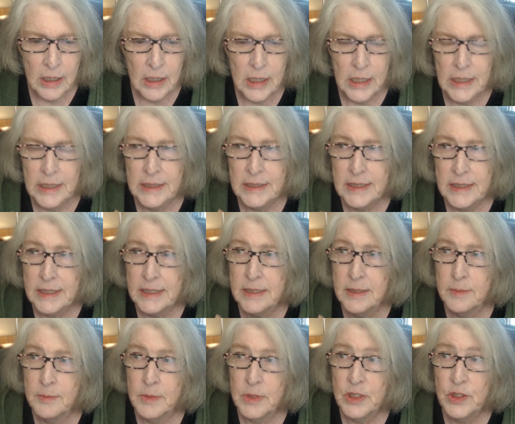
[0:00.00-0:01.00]
It's the
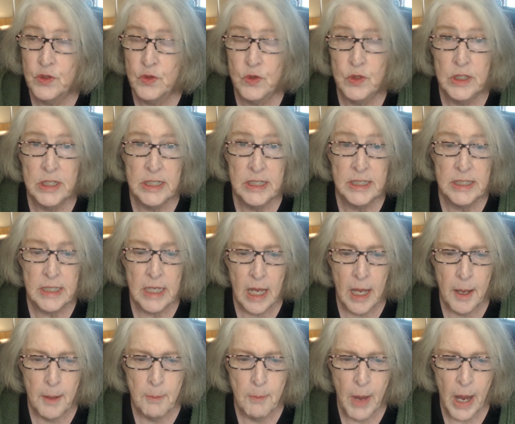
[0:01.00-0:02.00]
mystery's
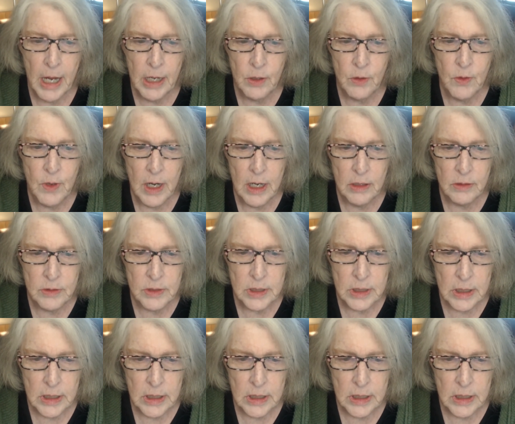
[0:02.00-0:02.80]
background.